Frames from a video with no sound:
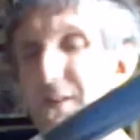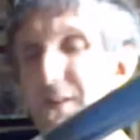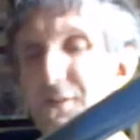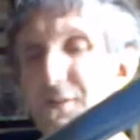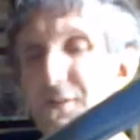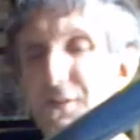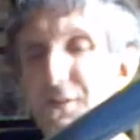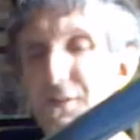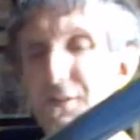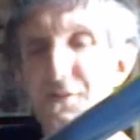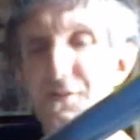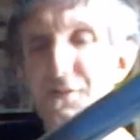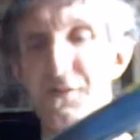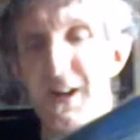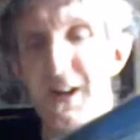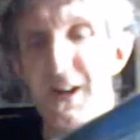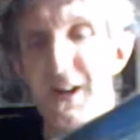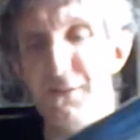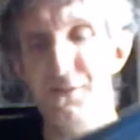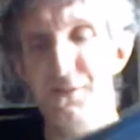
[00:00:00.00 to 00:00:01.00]
the
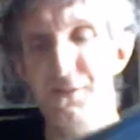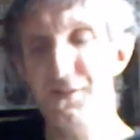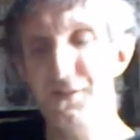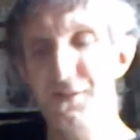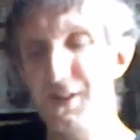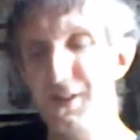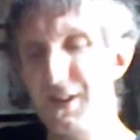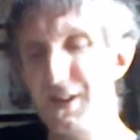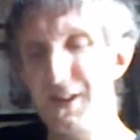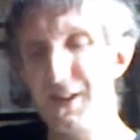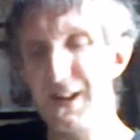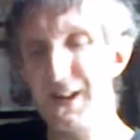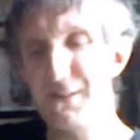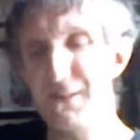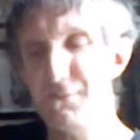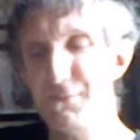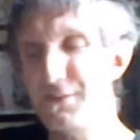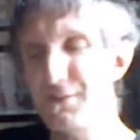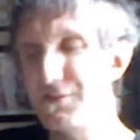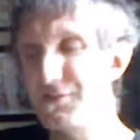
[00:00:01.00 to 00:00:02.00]
out of the
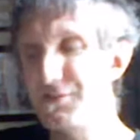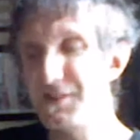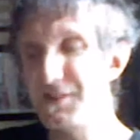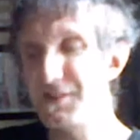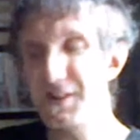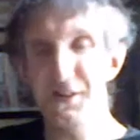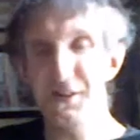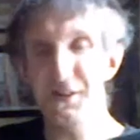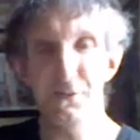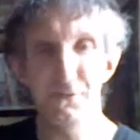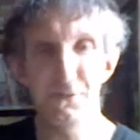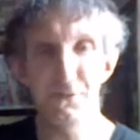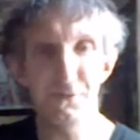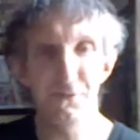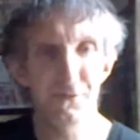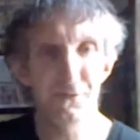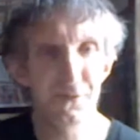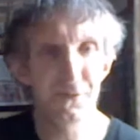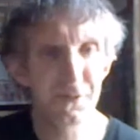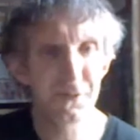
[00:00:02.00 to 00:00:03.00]

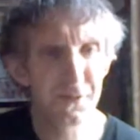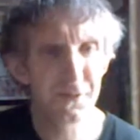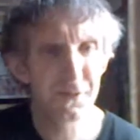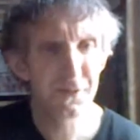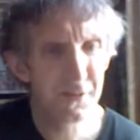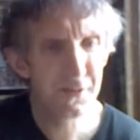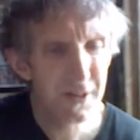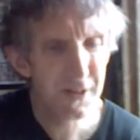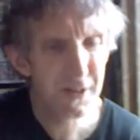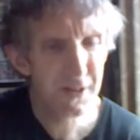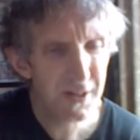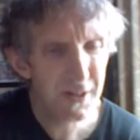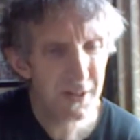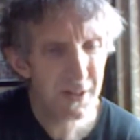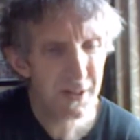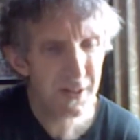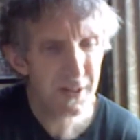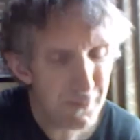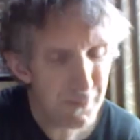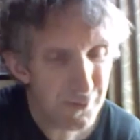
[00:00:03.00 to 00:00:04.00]
shadows,
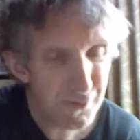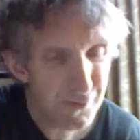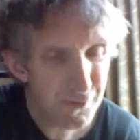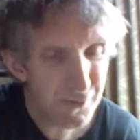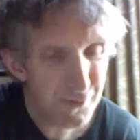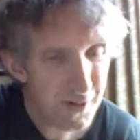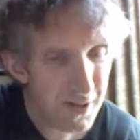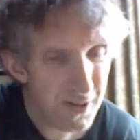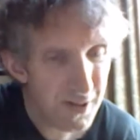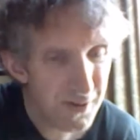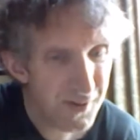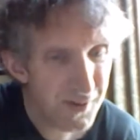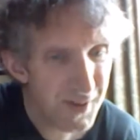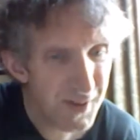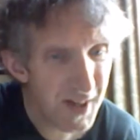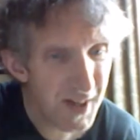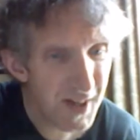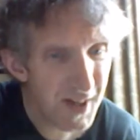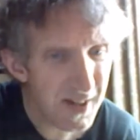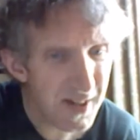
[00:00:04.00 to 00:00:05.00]
which I
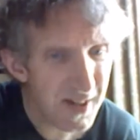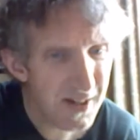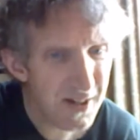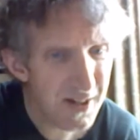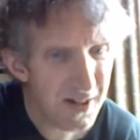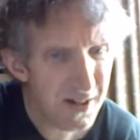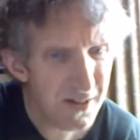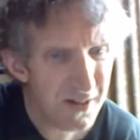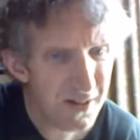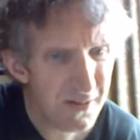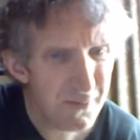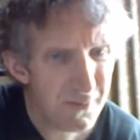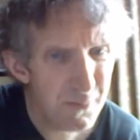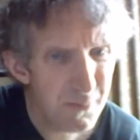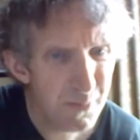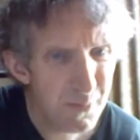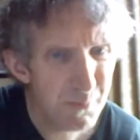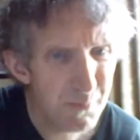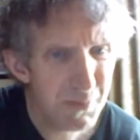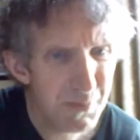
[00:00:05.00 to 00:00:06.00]
think will
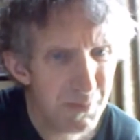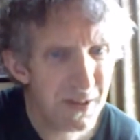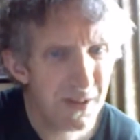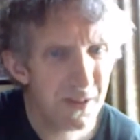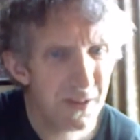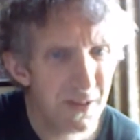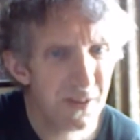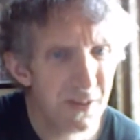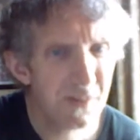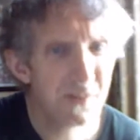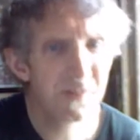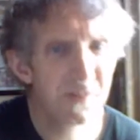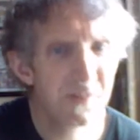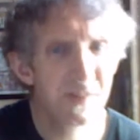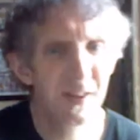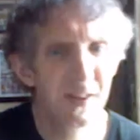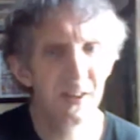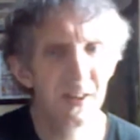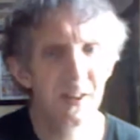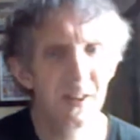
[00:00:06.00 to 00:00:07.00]
be
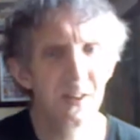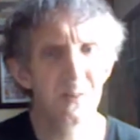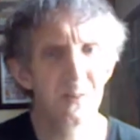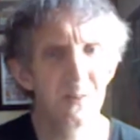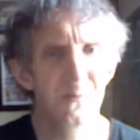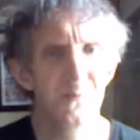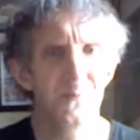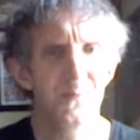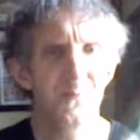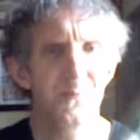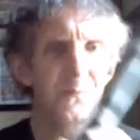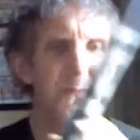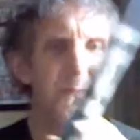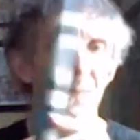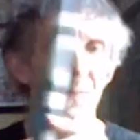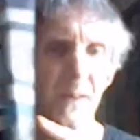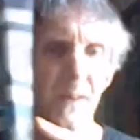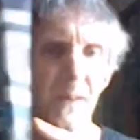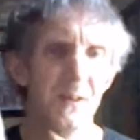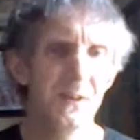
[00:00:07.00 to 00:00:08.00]
the
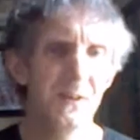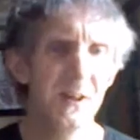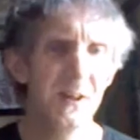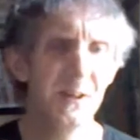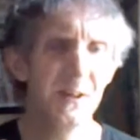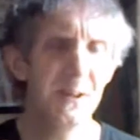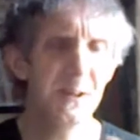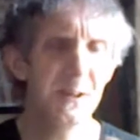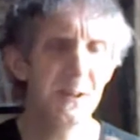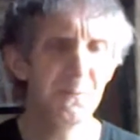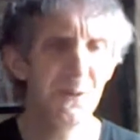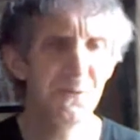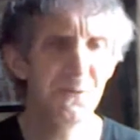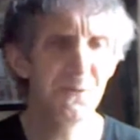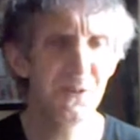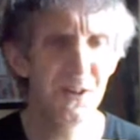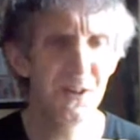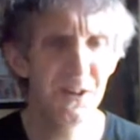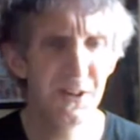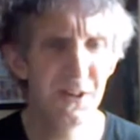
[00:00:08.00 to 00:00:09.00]
Teenage
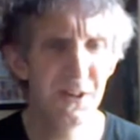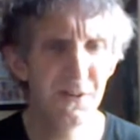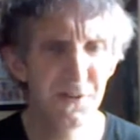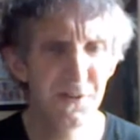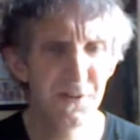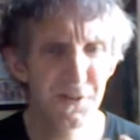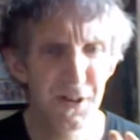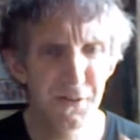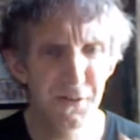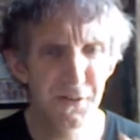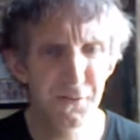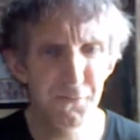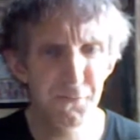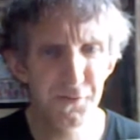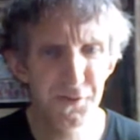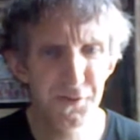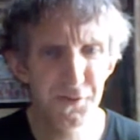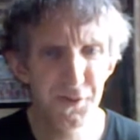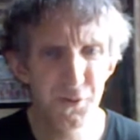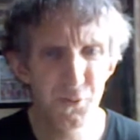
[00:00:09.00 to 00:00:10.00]
Mutant Ninja Turtles
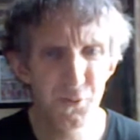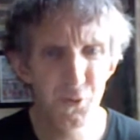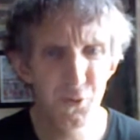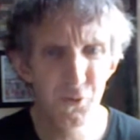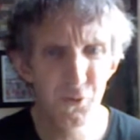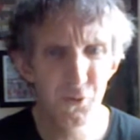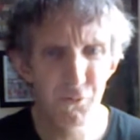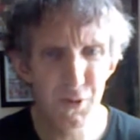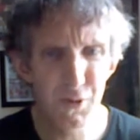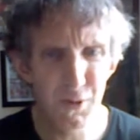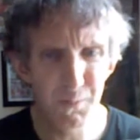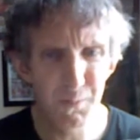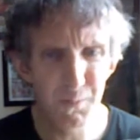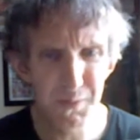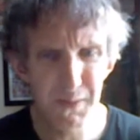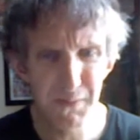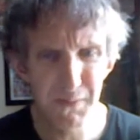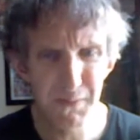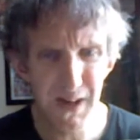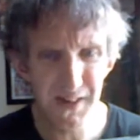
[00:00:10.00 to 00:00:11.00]
2 group
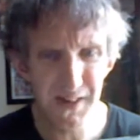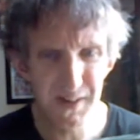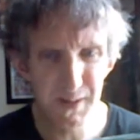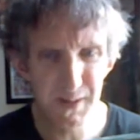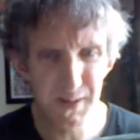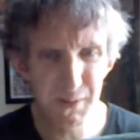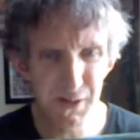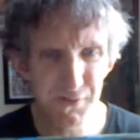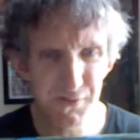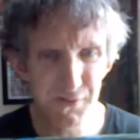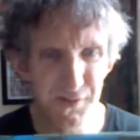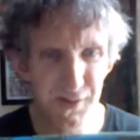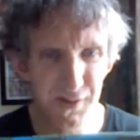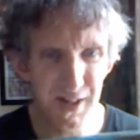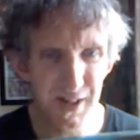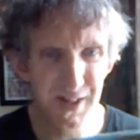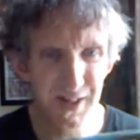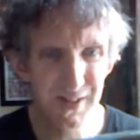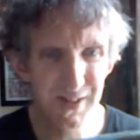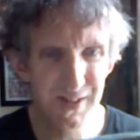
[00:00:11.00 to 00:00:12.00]
maxi poster.
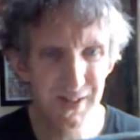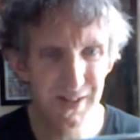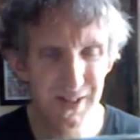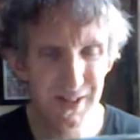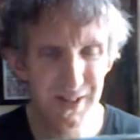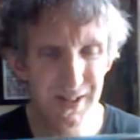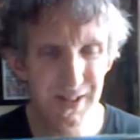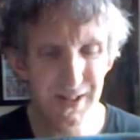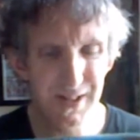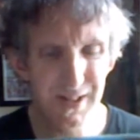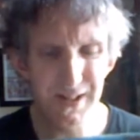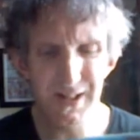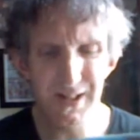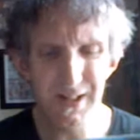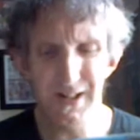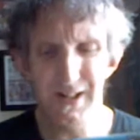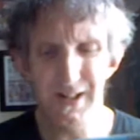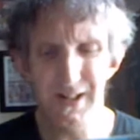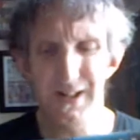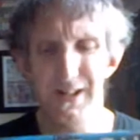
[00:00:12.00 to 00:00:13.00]

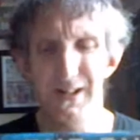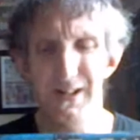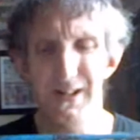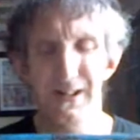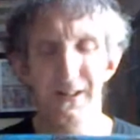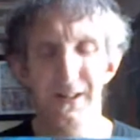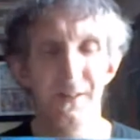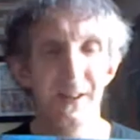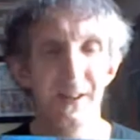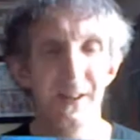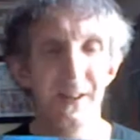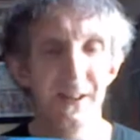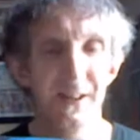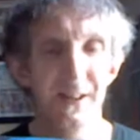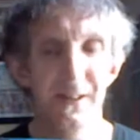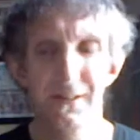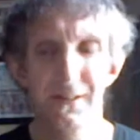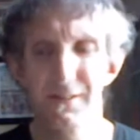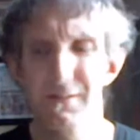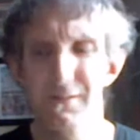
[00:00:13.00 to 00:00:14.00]
I think that
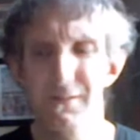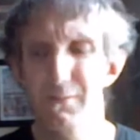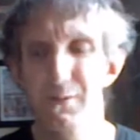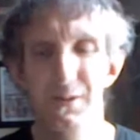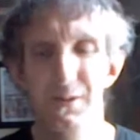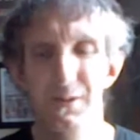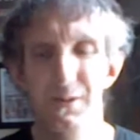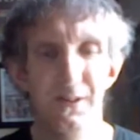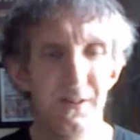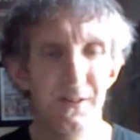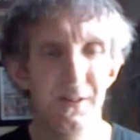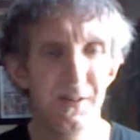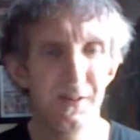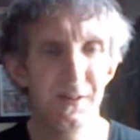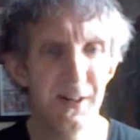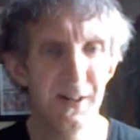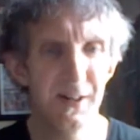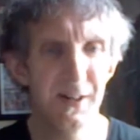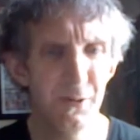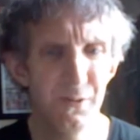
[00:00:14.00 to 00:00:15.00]
one is that
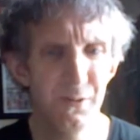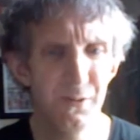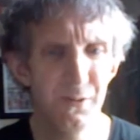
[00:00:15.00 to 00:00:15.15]
one.